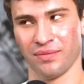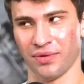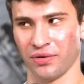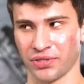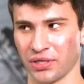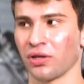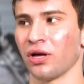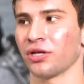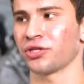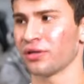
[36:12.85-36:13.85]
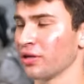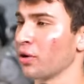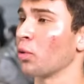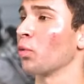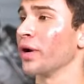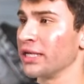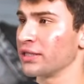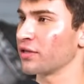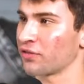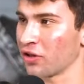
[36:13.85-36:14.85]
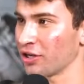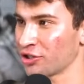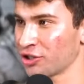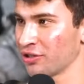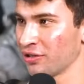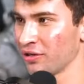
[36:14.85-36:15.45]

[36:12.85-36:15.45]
but it was the clutch. The clutch, yeah. Reeked of clutch.